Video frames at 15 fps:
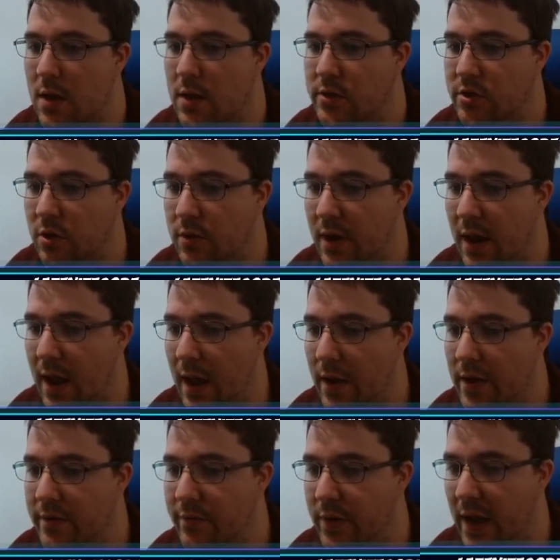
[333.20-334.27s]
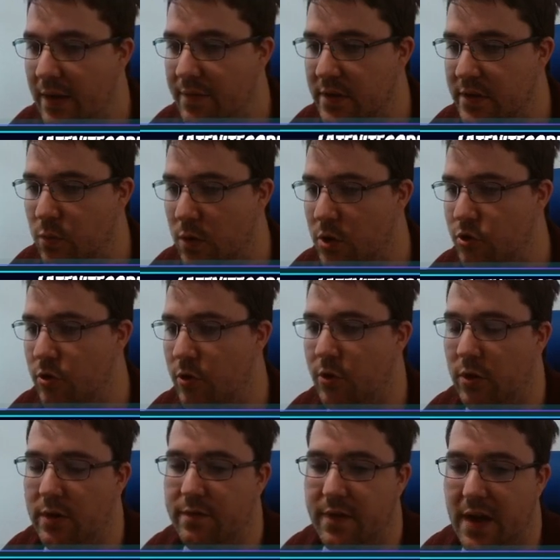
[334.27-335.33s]
So now if we have this
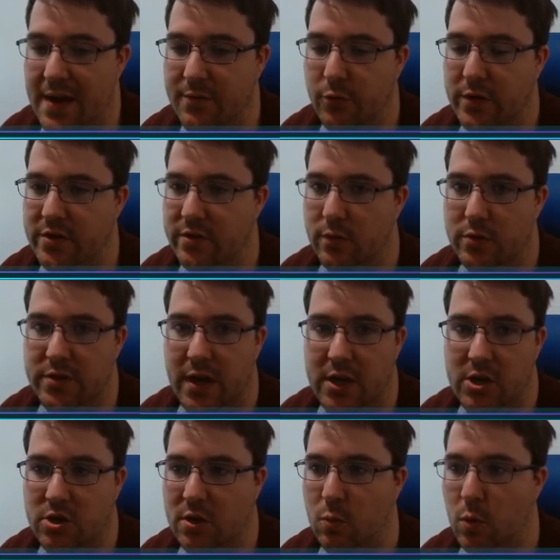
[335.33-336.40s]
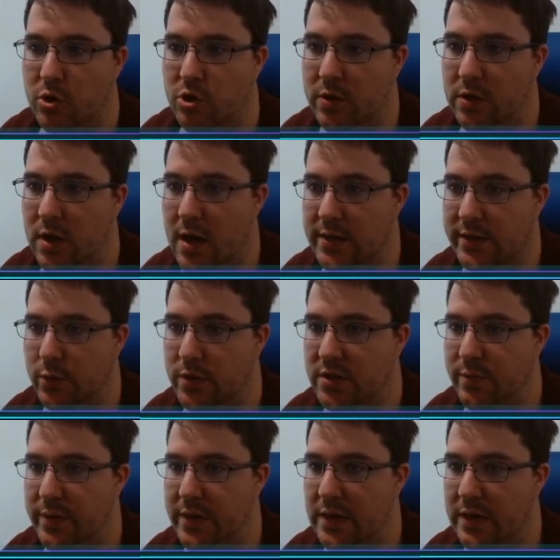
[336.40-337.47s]
135 degrees of rotation, what should the consequence
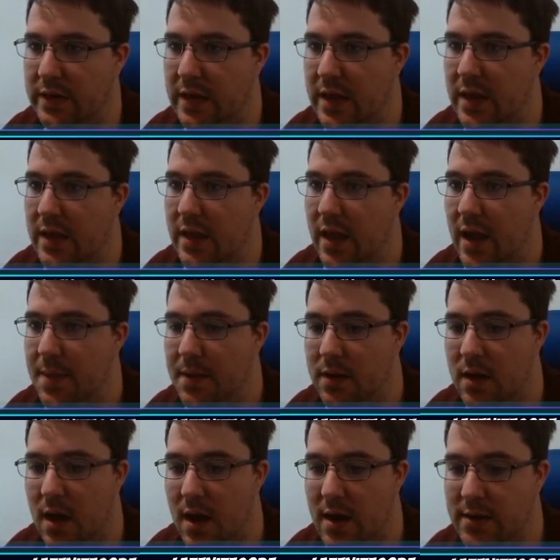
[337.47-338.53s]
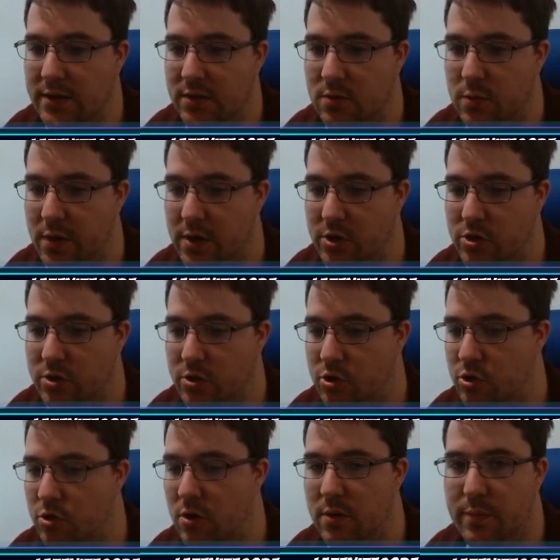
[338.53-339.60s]
be? And the consequence
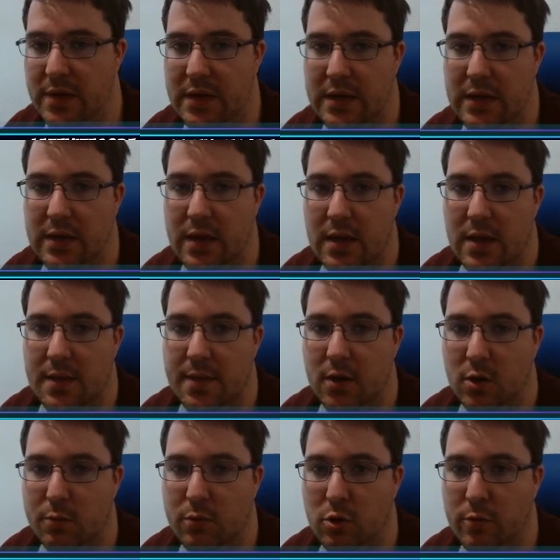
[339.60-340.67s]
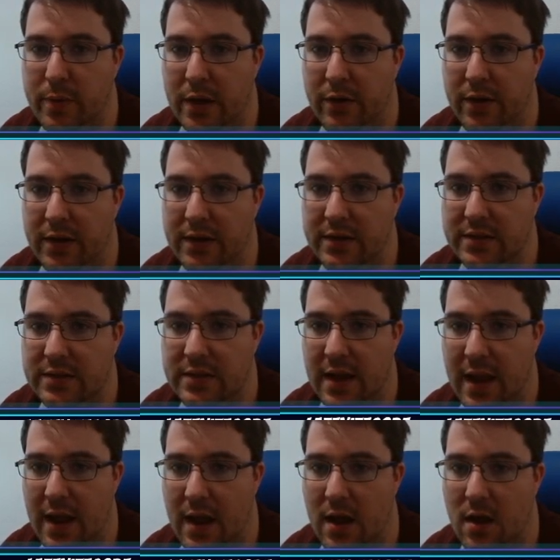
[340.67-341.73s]
should be that our blueberry is
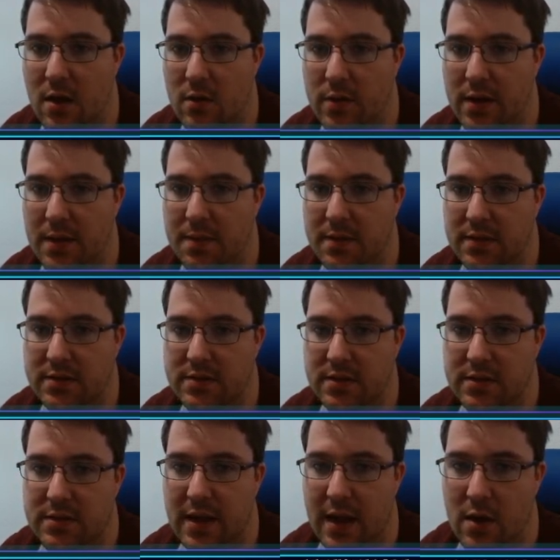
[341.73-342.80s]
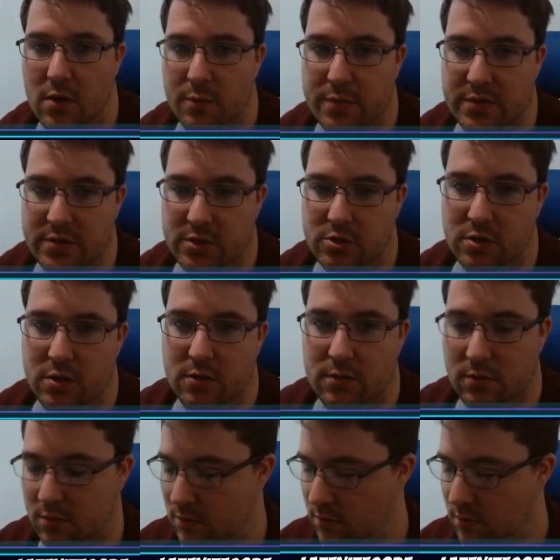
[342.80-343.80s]
now in this down position.